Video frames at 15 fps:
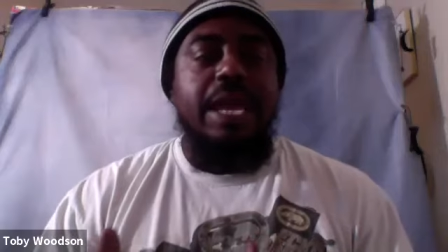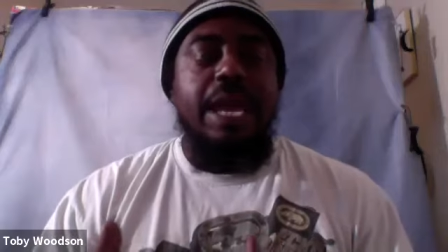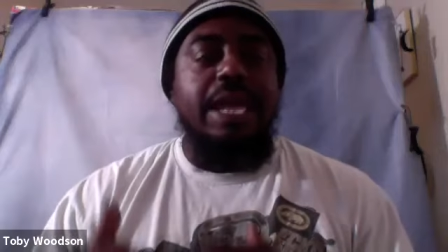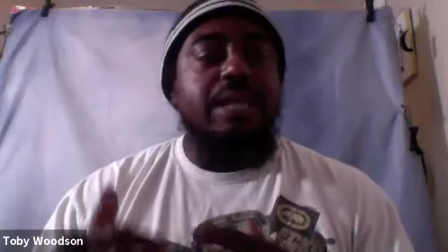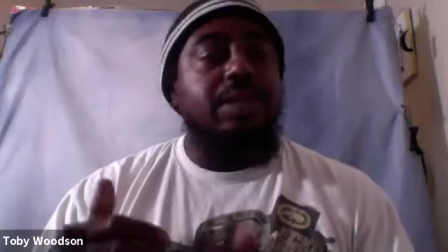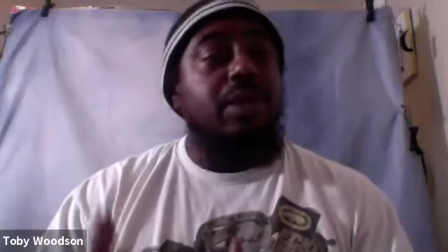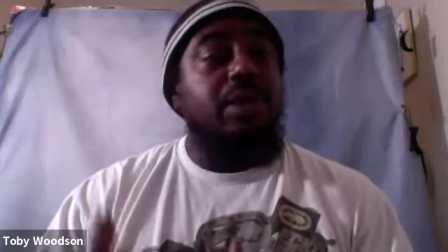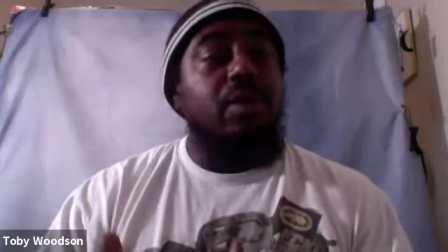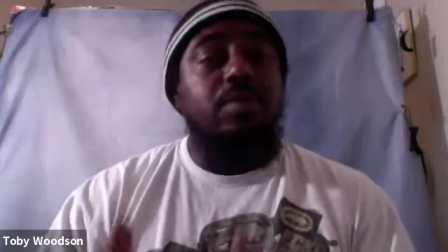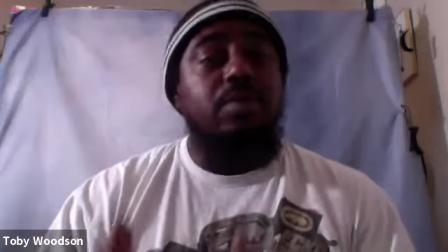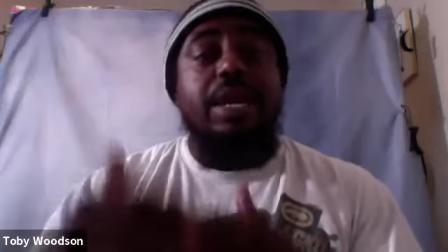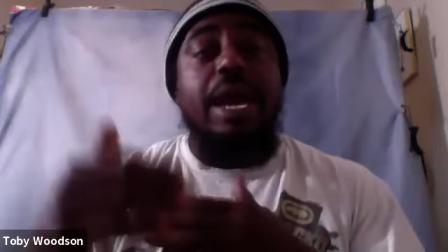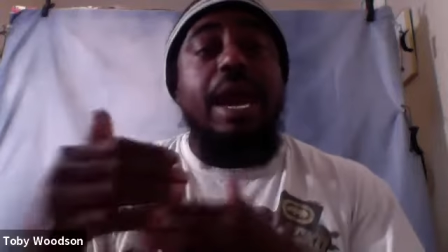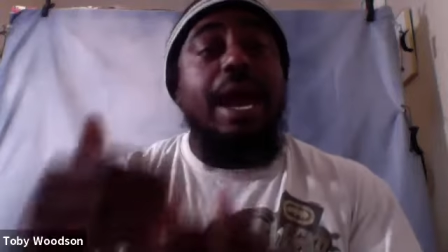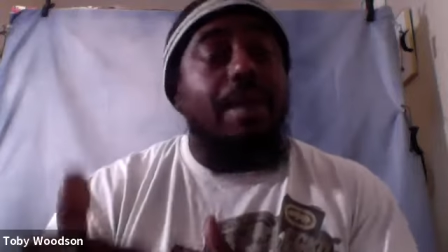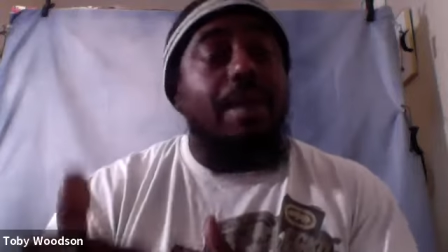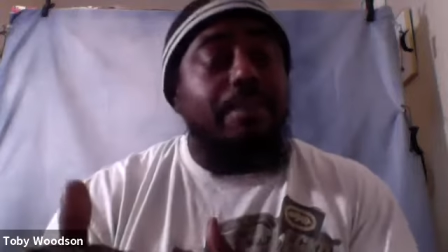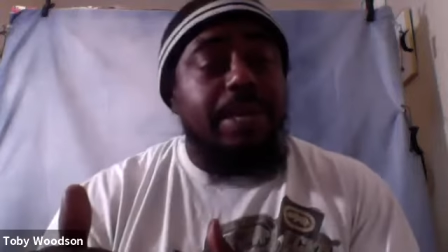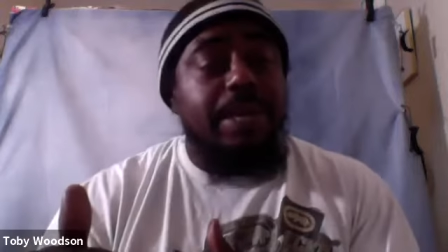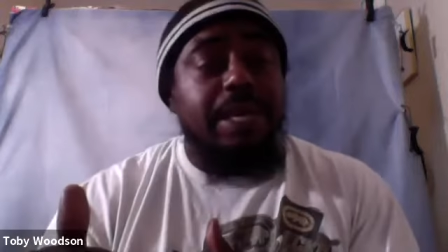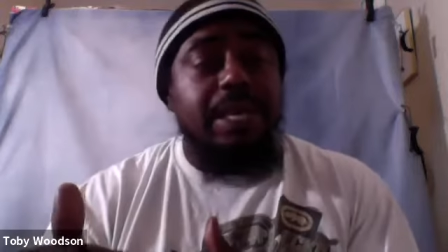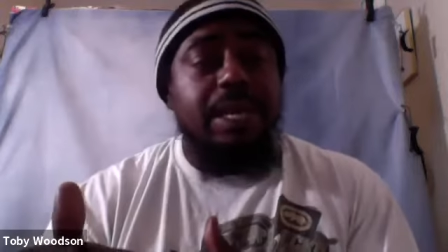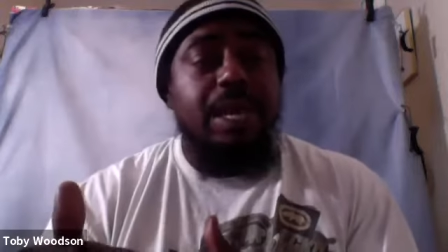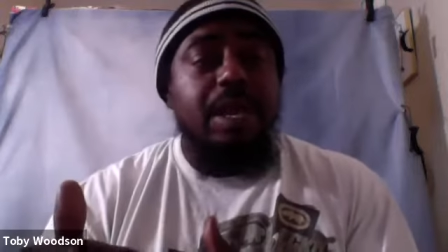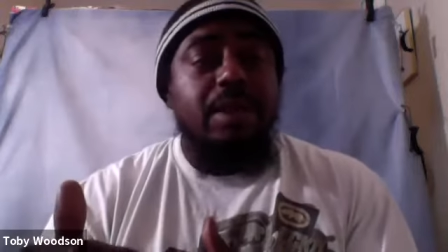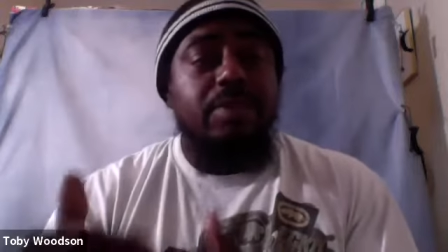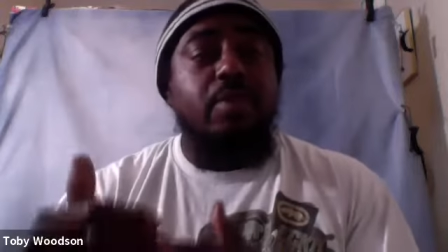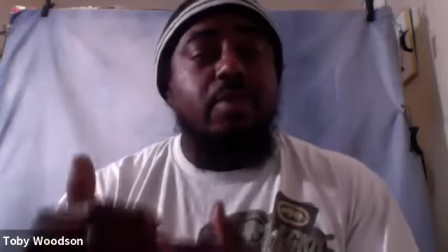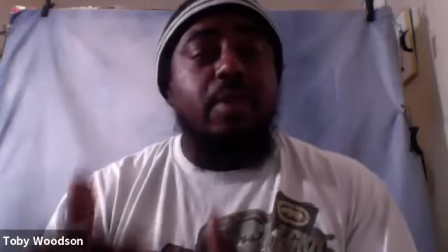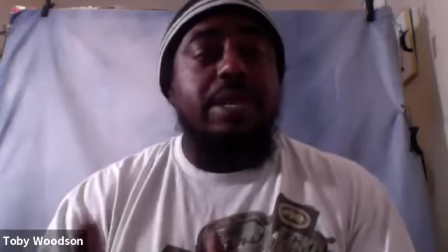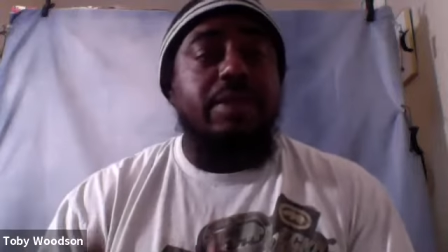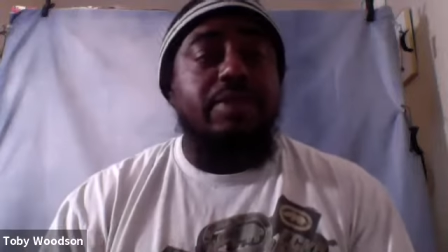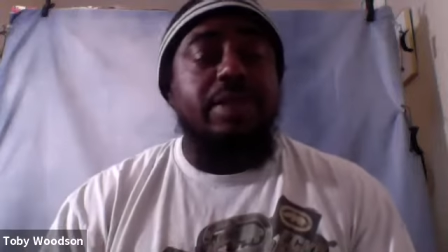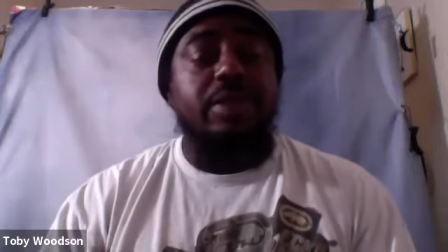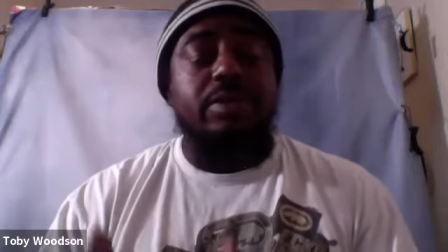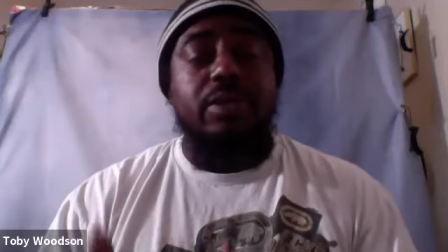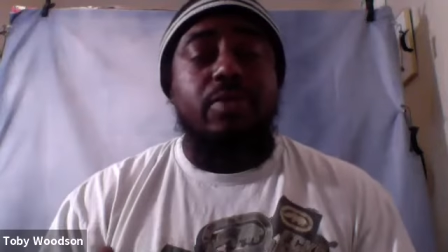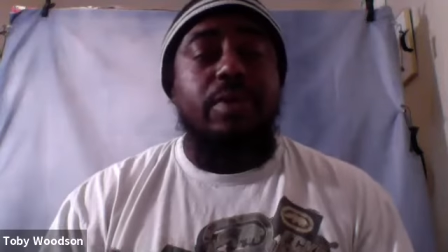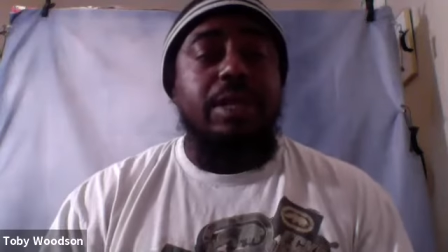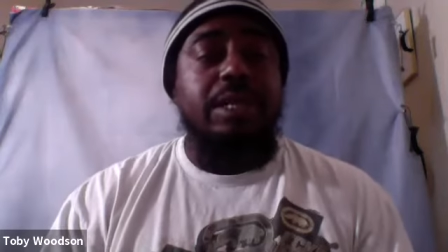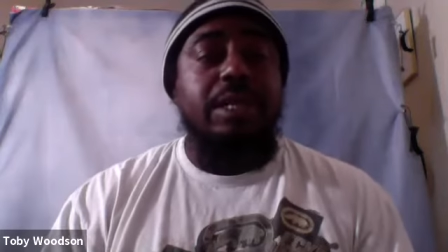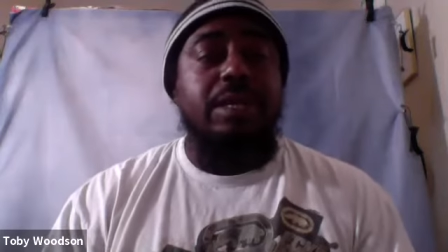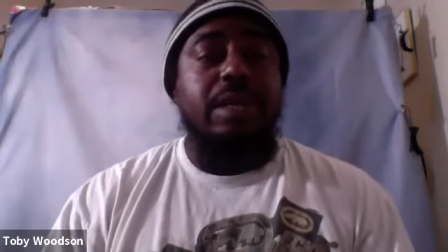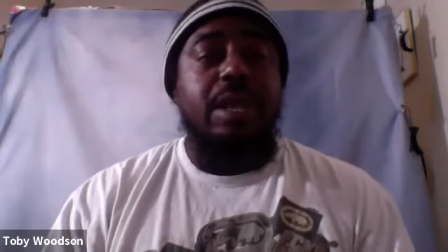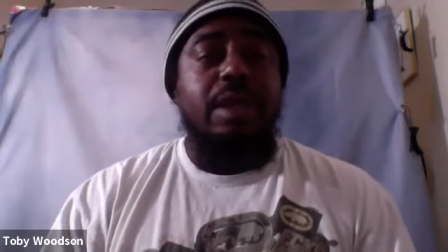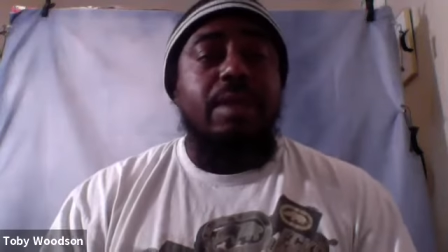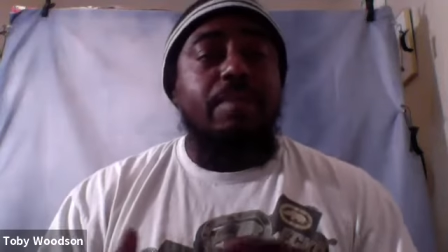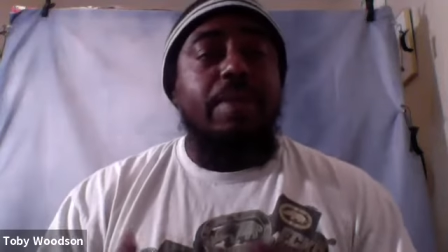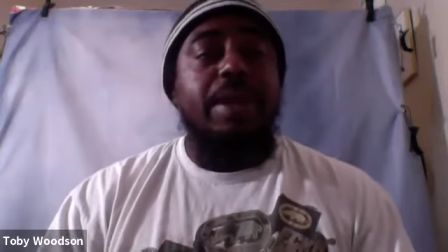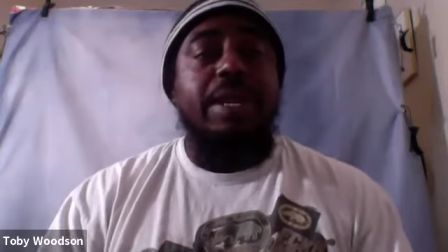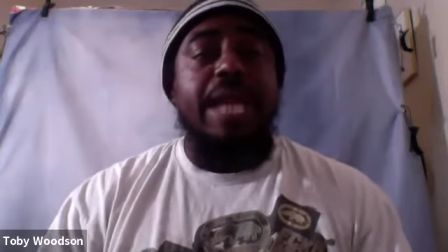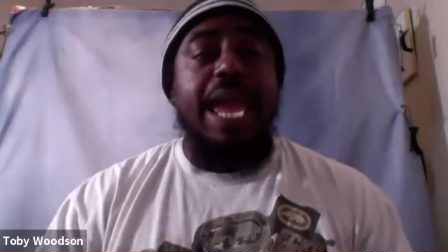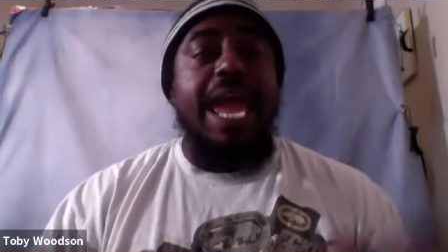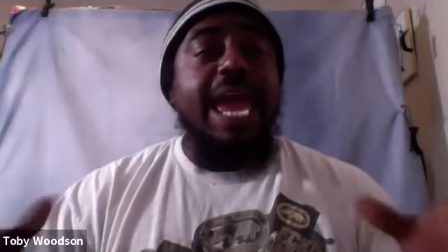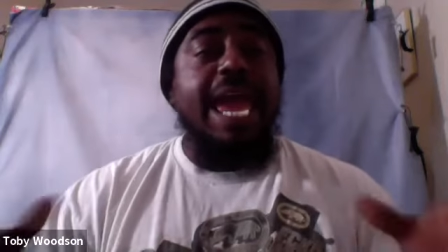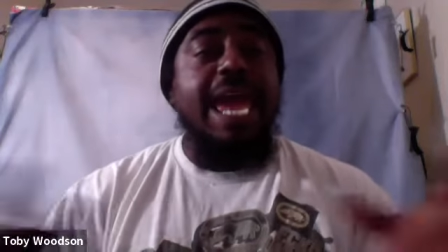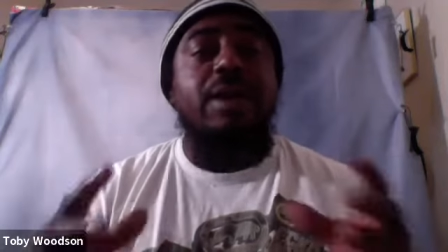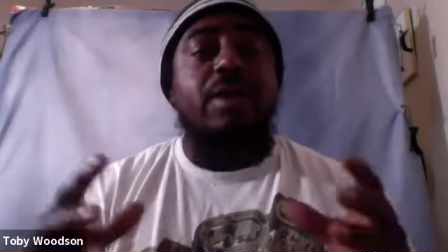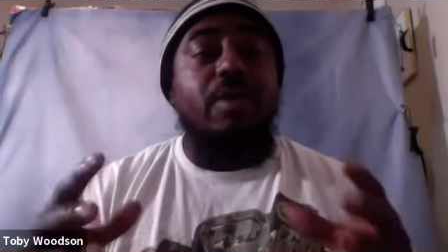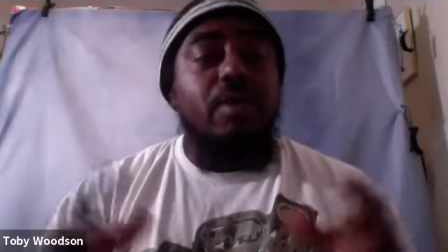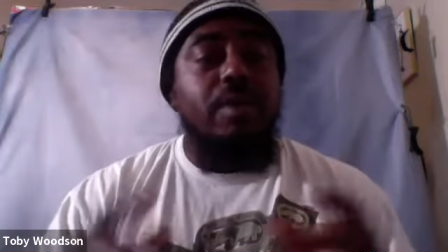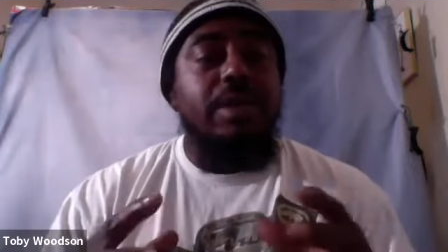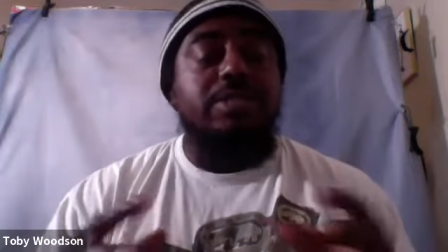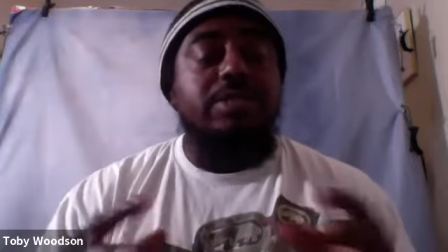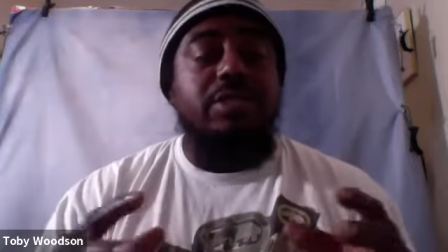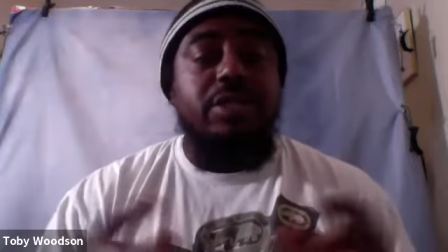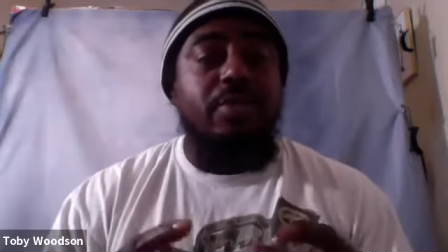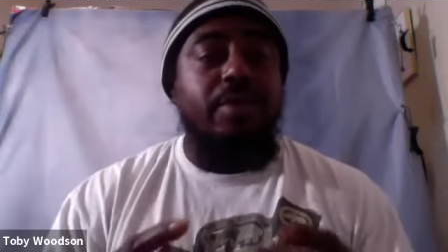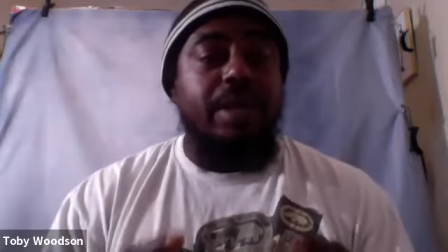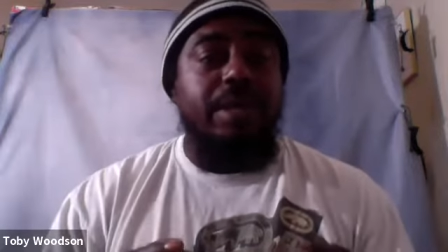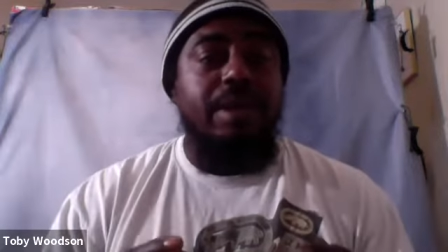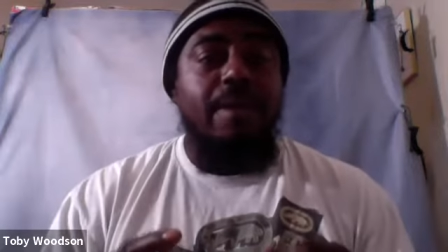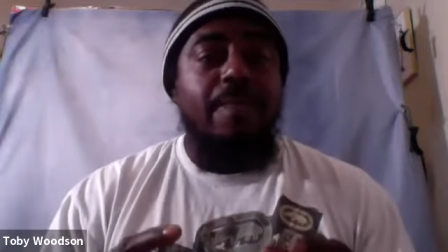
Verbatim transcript: And don't copy the way that they're doing it, but add on to it